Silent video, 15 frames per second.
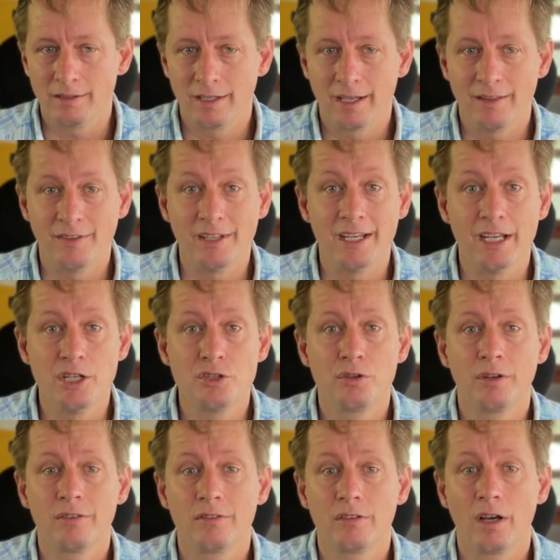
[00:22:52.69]
in the
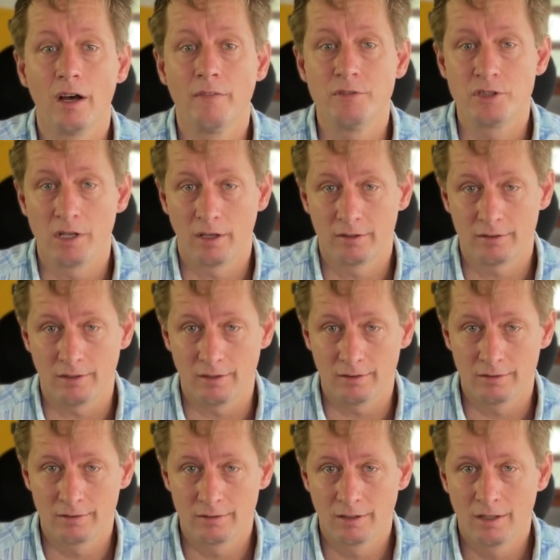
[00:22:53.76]
interest of
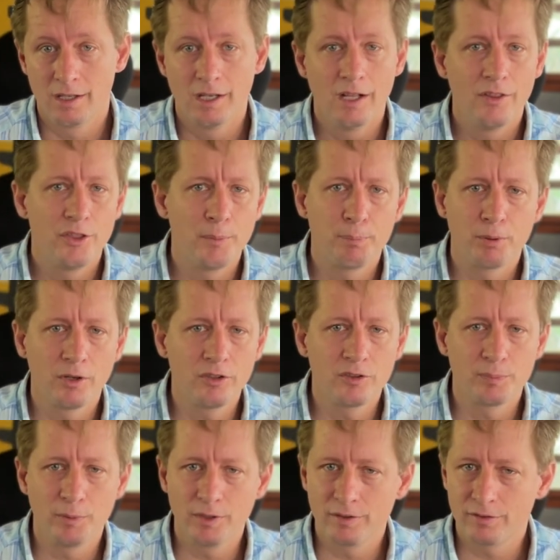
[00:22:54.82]
justice. The
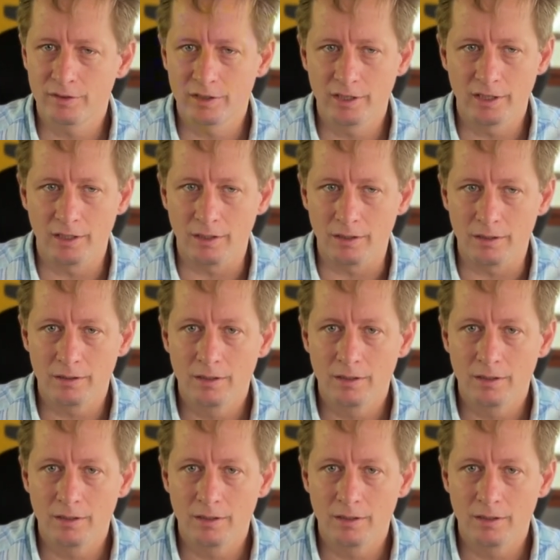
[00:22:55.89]
principle is clear.